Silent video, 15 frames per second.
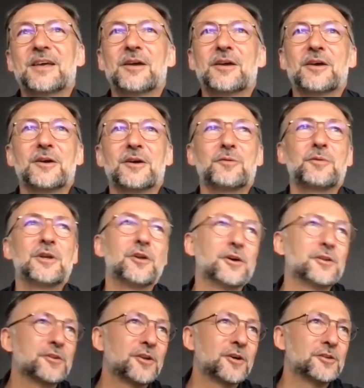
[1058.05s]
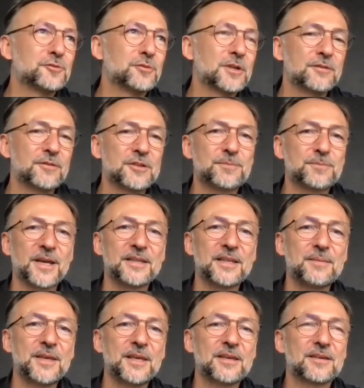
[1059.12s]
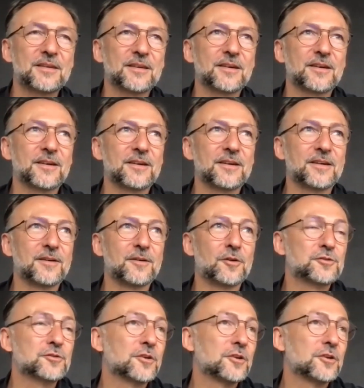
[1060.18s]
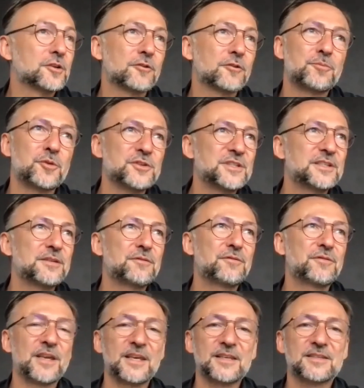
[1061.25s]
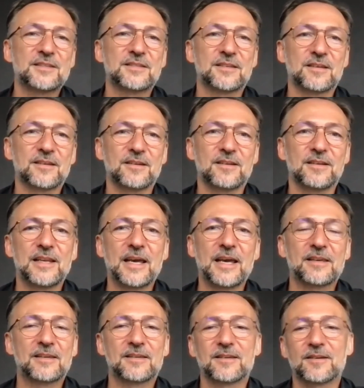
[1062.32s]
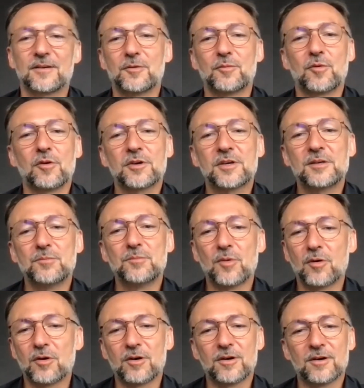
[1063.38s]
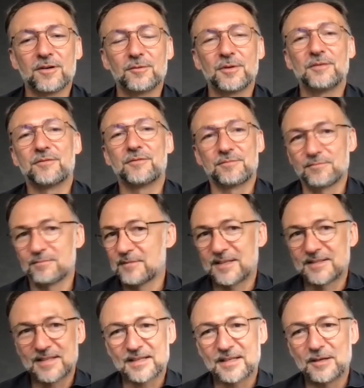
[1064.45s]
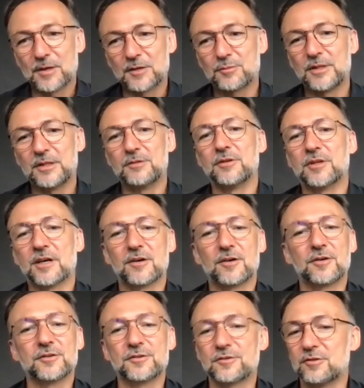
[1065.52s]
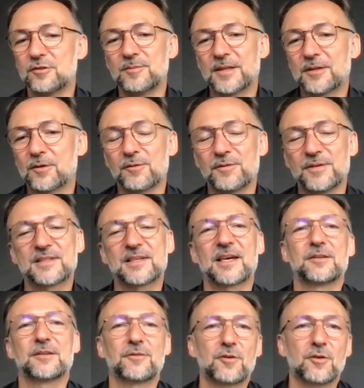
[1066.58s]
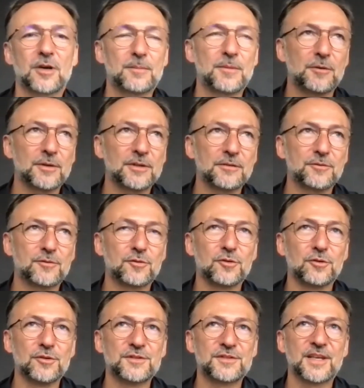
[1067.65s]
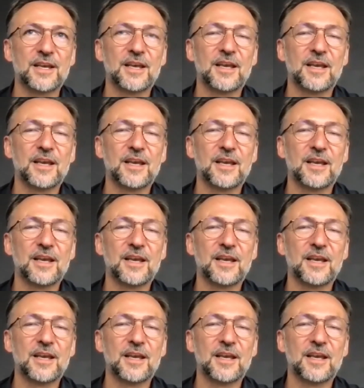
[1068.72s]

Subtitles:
We learned a lot during this pandemic, also a lot of positive things, like working more with exactly what we do now, Zoom and all these kind of collaborative tools.